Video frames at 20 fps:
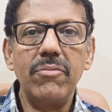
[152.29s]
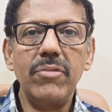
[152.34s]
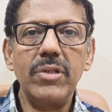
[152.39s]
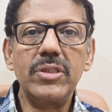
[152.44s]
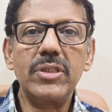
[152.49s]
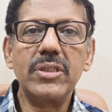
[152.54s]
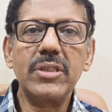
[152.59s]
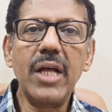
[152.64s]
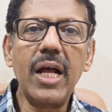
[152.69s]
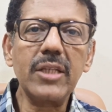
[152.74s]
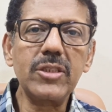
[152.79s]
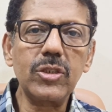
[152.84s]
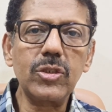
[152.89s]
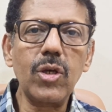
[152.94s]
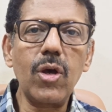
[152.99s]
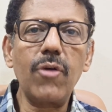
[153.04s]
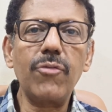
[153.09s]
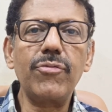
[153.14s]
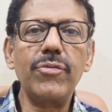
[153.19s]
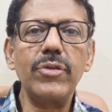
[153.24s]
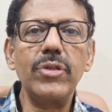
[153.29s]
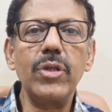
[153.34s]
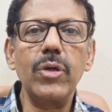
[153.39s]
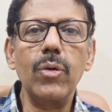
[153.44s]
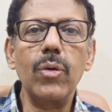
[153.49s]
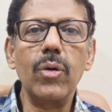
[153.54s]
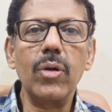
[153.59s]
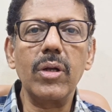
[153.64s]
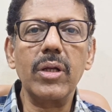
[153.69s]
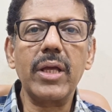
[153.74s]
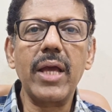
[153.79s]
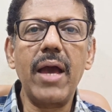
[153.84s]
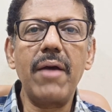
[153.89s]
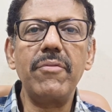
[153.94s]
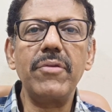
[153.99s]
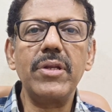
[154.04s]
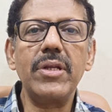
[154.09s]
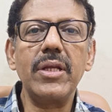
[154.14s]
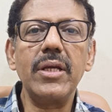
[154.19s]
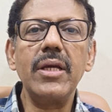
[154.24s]
It starts off in the oral
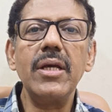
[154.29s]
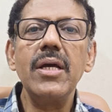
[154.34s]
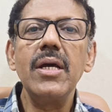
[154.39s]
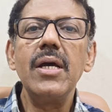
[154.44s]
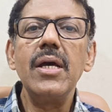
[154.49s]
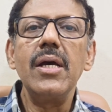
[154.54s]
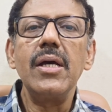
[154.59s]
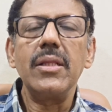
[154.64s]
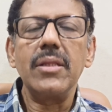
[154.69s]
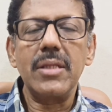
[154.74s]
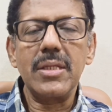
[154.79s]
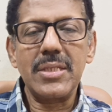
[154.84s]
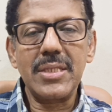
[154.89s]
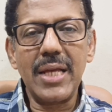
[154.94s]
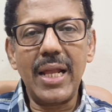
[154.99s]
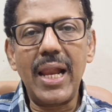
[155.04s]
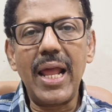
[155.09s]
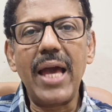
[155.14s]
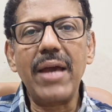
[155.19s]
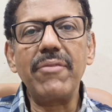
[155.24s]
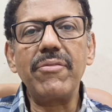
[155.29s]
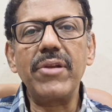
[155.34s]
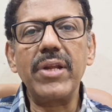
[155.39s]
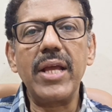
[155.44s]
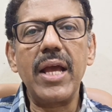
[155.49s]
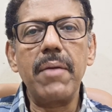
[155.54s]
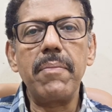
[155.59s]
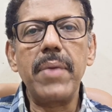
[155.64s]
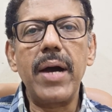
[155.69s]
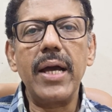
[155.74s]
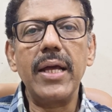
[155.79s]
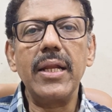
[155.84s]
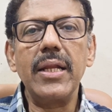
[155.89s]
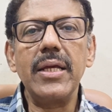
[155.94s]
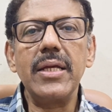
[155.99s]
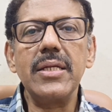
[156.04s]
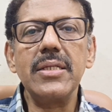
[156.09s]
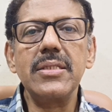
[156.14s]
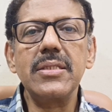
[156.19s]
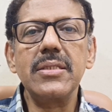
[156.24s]
cavity, the salivary
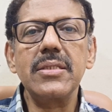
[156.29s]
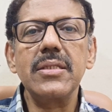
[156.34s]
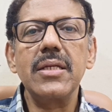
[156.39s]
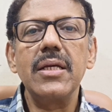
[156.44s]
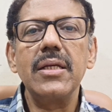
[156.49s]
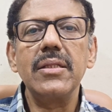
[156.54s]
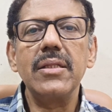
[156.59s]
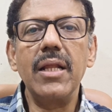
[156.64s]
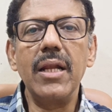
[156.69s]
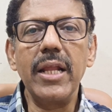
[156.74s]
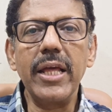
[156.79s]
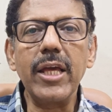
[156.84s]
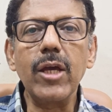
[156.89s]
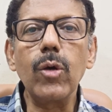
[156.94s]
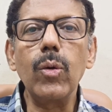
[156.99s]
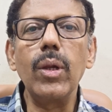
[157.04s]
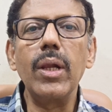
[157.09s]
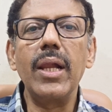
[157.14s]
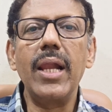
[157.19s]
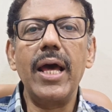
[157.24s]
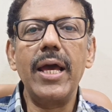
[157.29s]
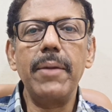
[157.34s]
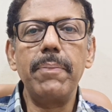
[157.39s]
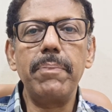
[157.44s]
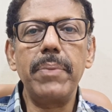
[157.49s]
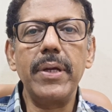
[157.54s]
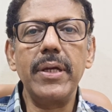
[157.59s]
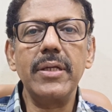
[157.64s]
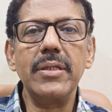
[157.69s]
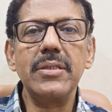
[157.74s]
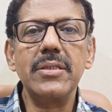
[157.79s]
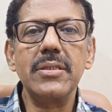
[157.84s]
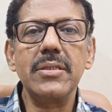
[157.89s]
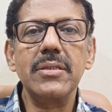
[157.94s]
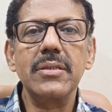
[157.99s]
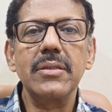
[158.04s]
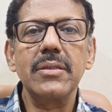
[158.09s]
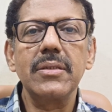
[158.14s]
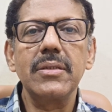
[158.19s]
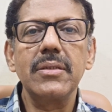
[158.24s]
amylase, the lingual lipase,